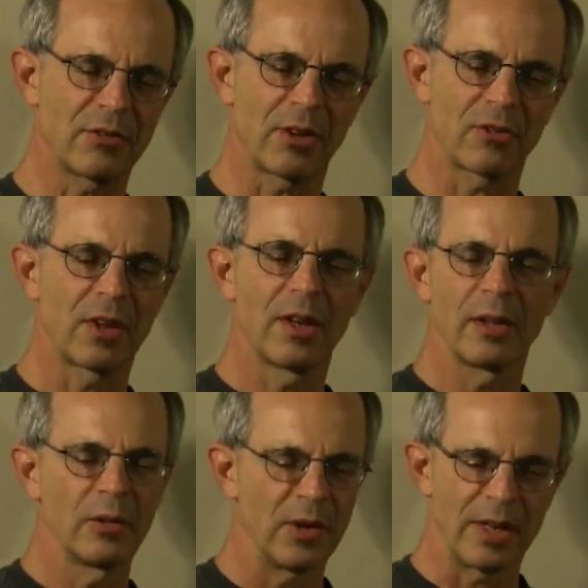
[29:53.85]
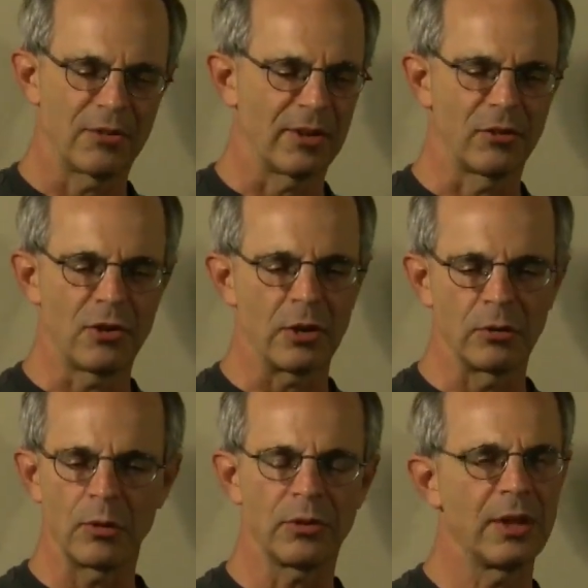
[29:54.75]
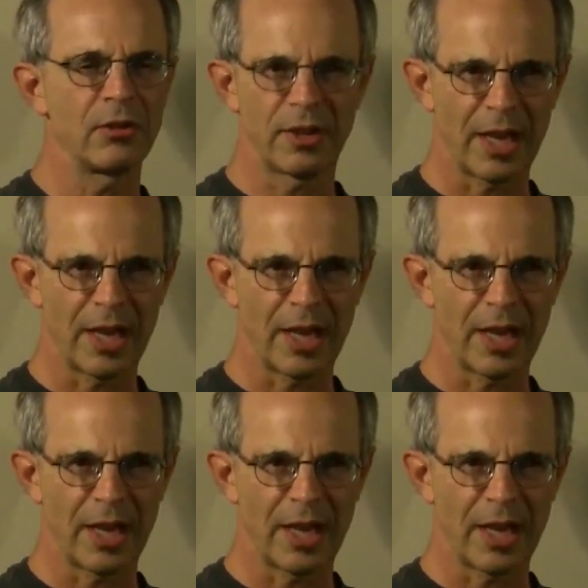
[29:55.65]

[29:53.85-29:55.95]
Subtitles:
He says, look, he says, you can do things